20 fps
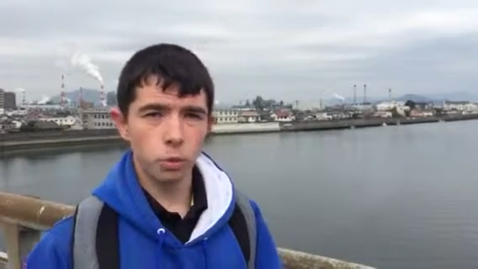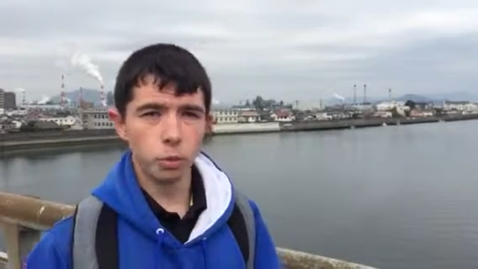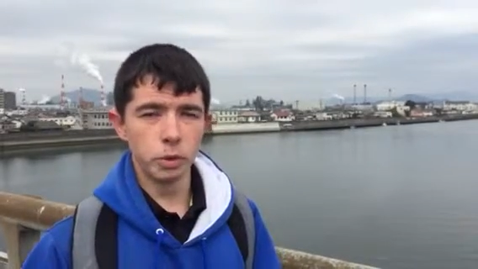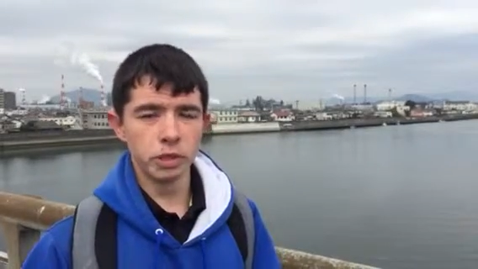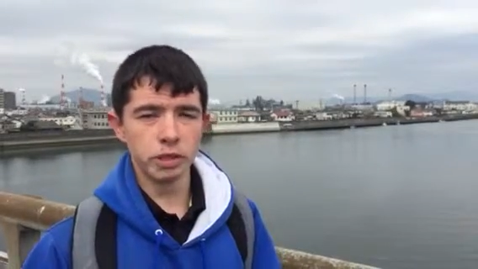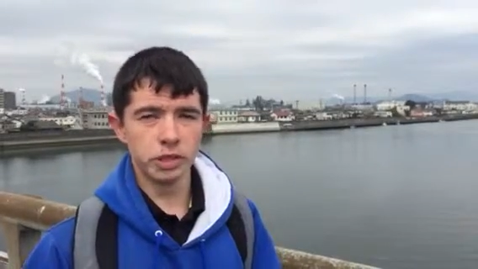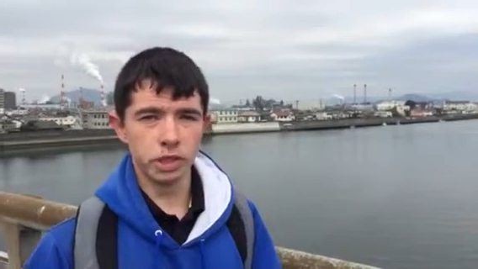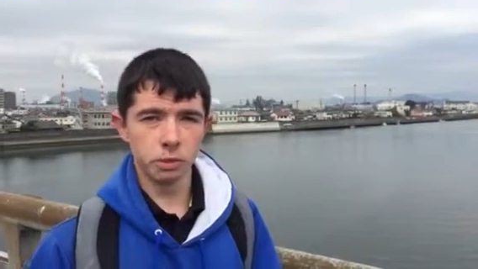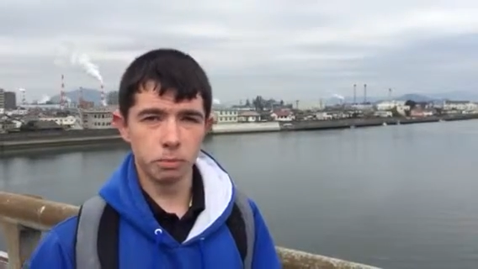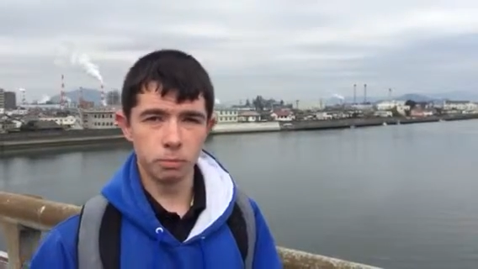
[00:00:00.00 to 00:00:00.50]

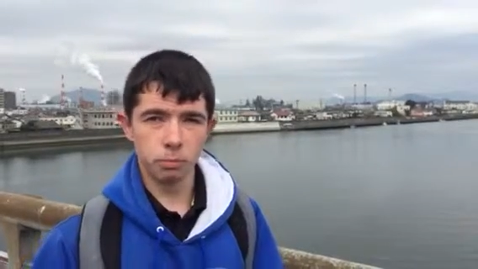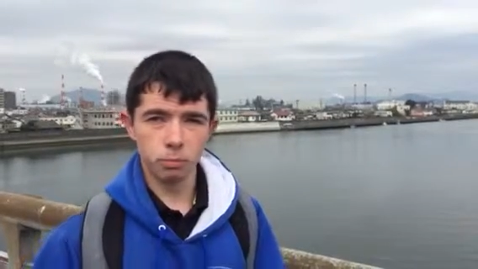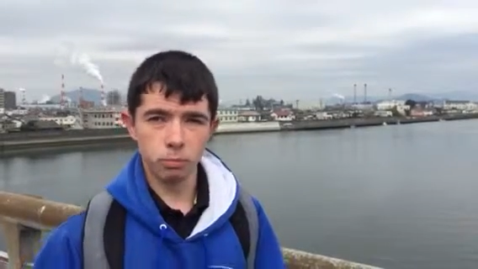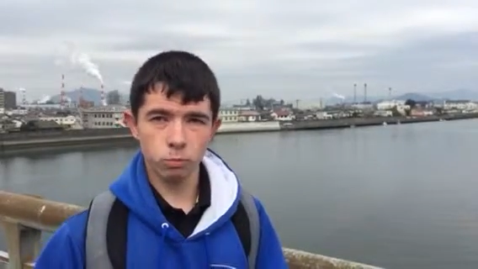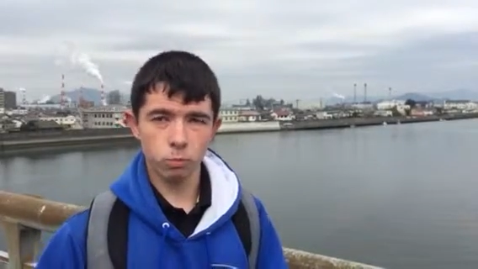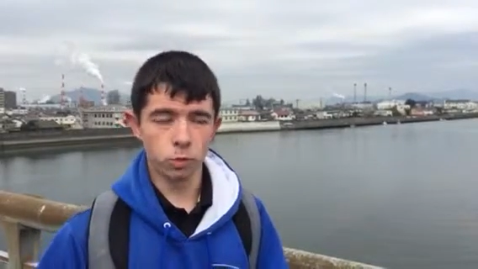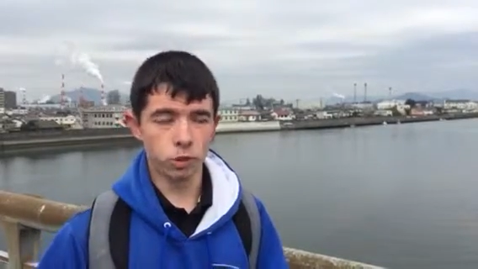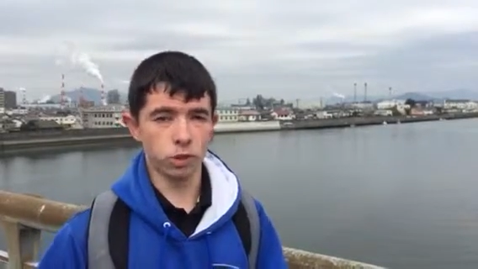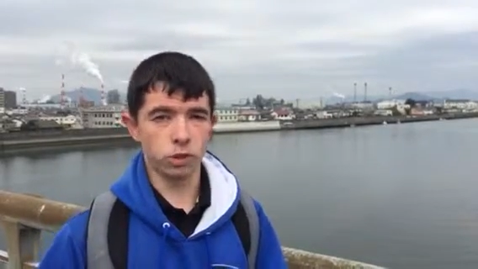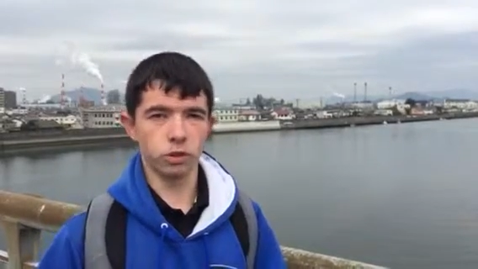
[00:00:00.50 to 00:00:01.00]
which
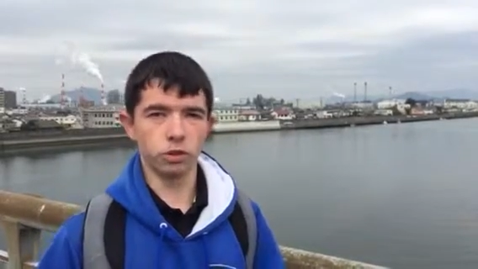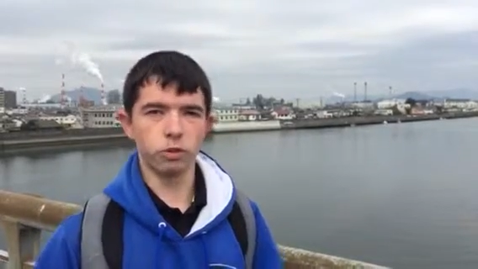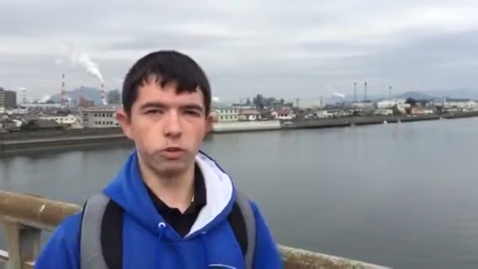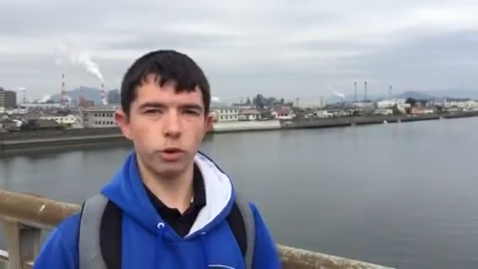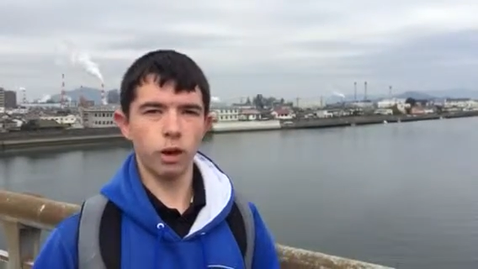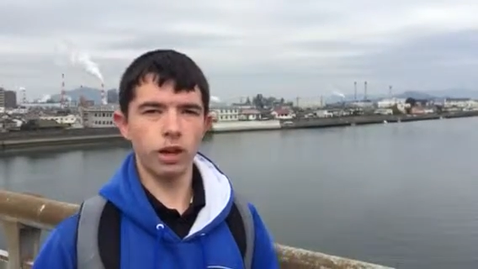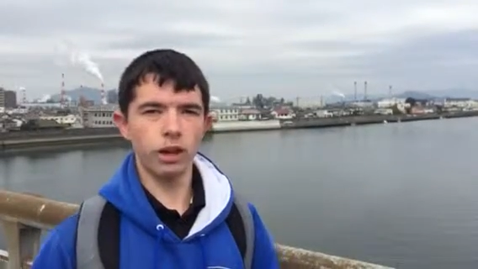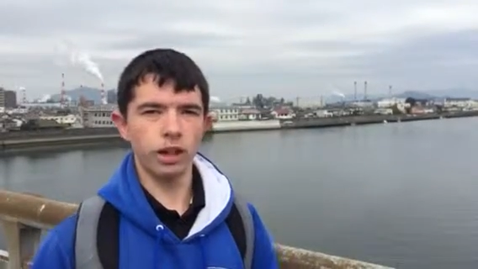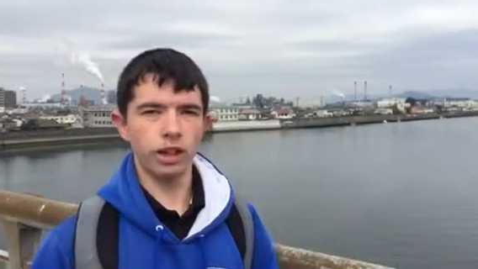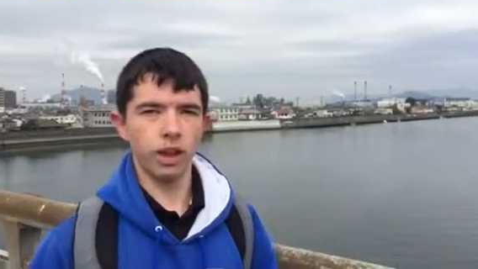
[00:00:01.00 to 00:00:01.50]
can
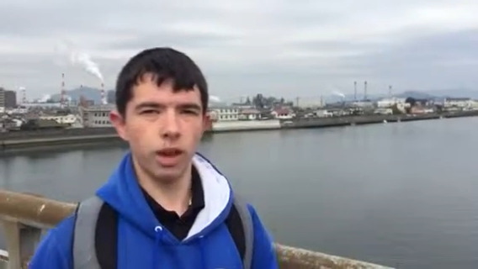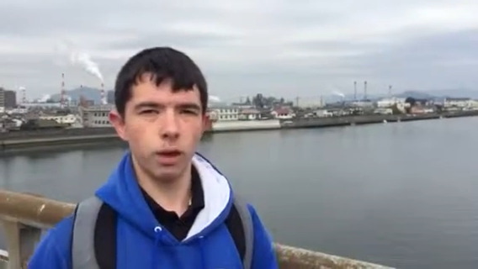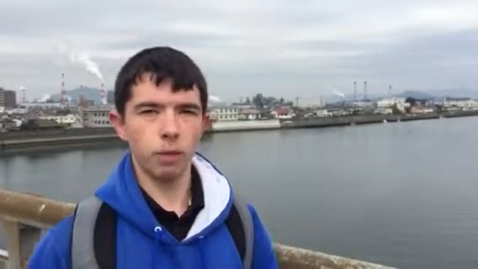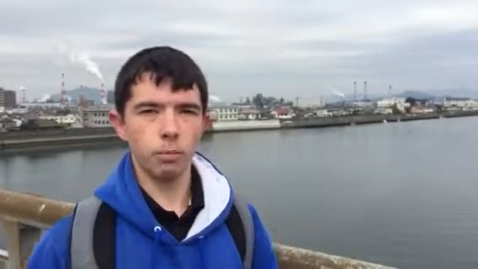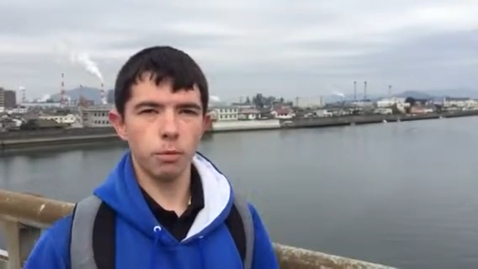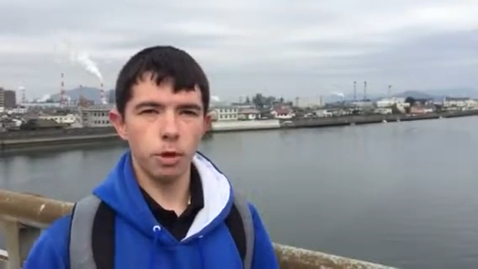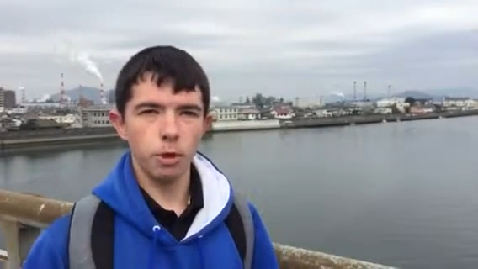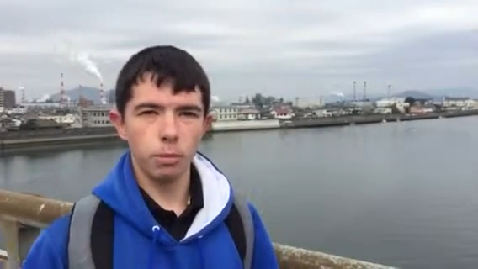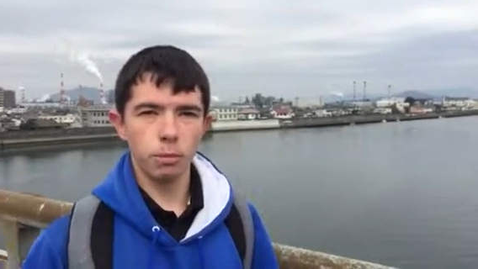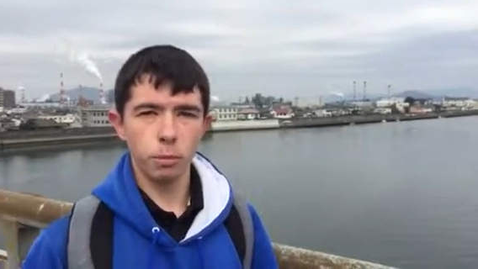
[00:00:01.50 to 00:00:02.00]
greatly
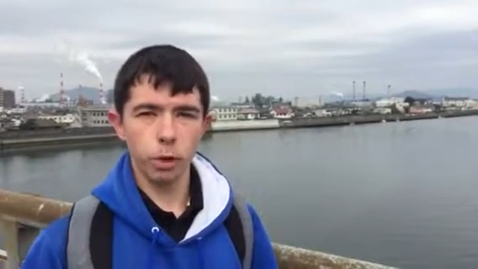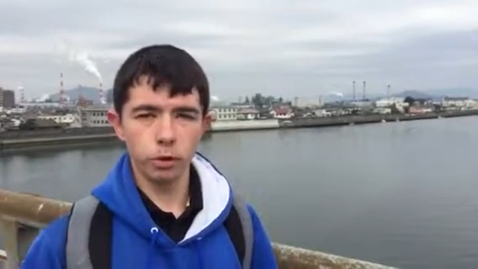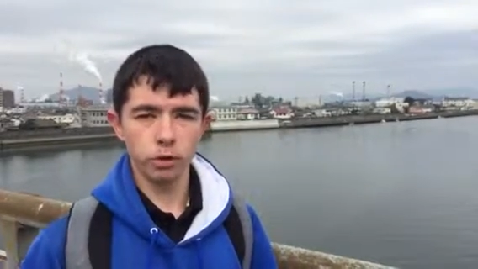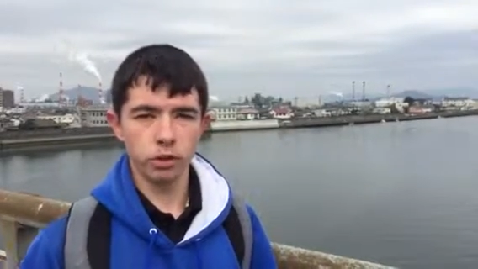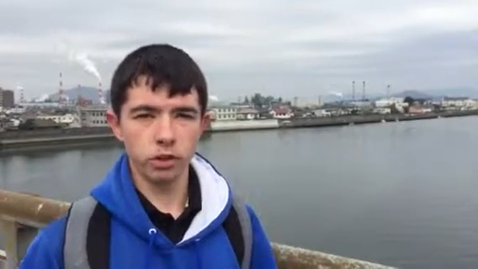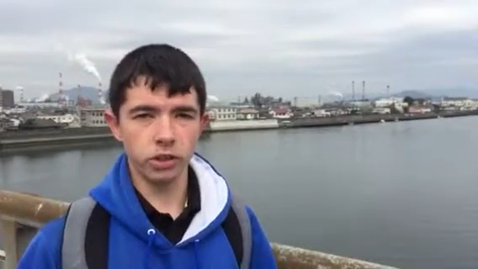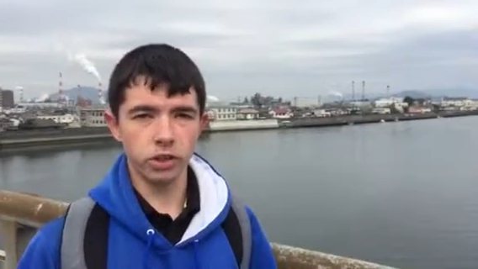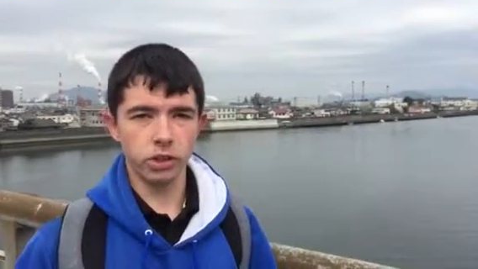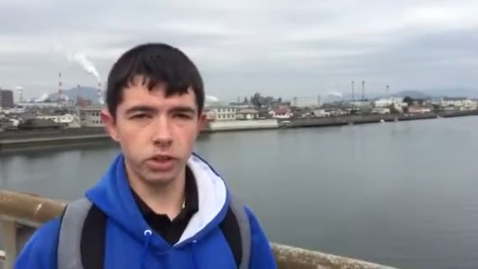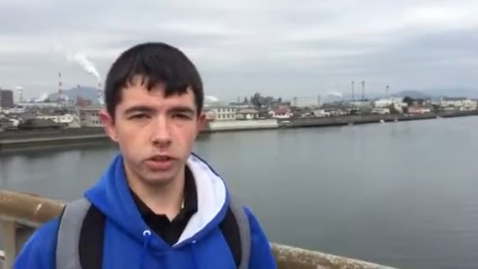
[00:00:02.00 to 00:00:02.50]
help
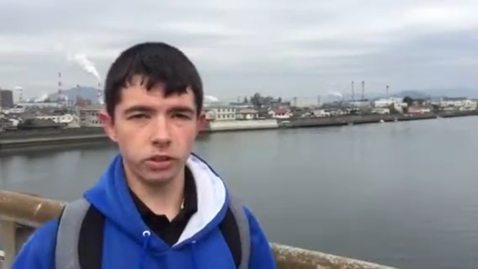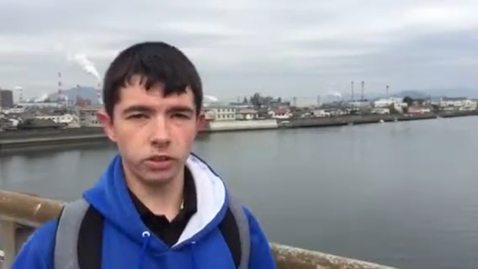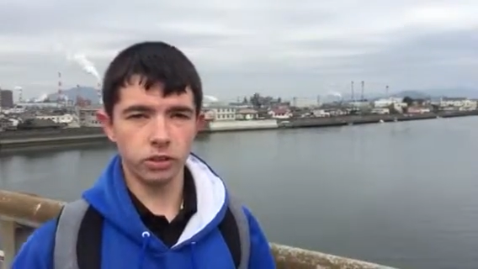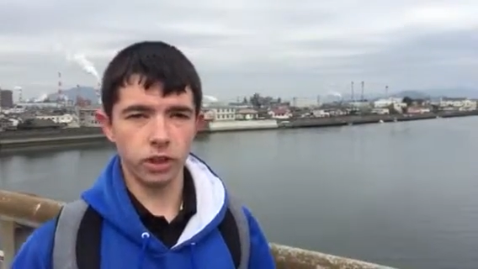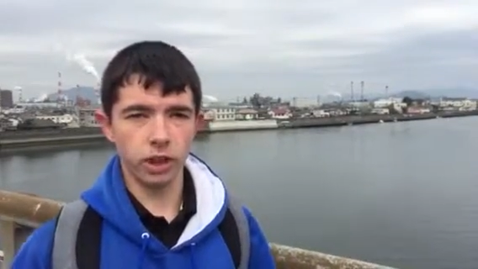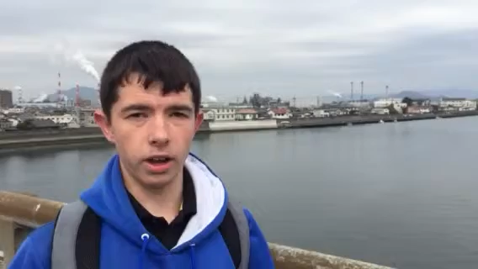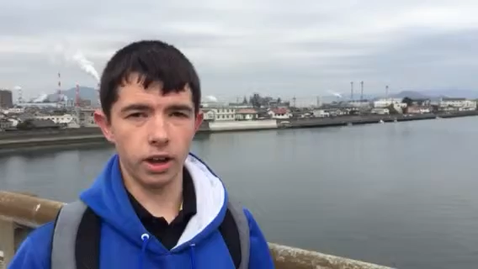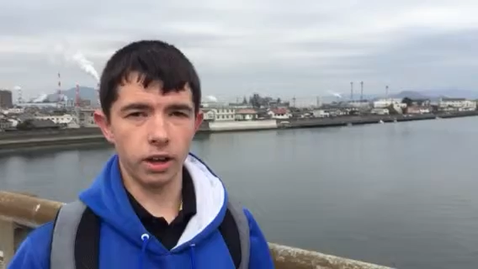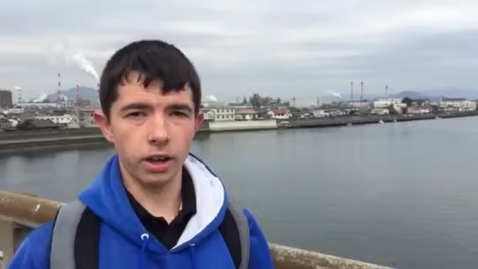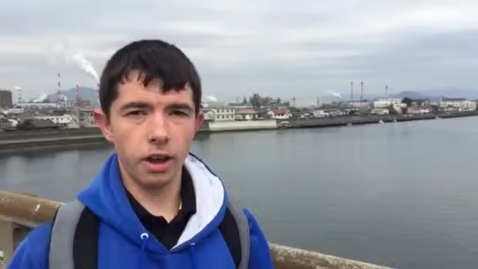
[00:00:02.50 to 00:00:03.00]
most of the kids
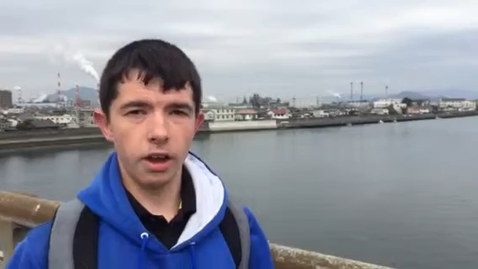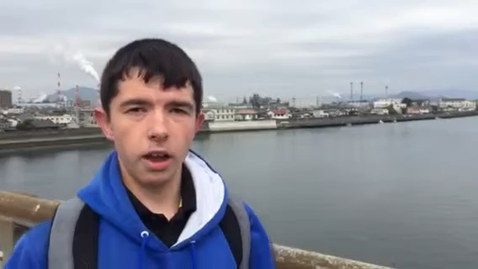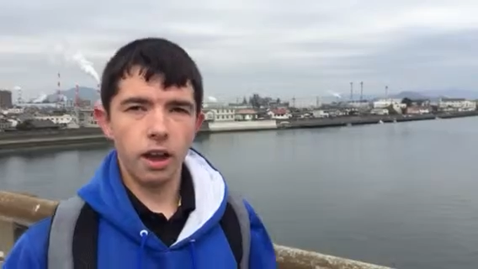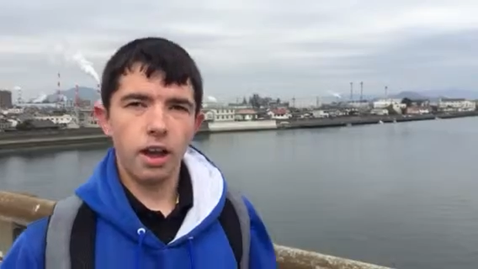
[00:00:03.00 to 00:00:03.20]
there.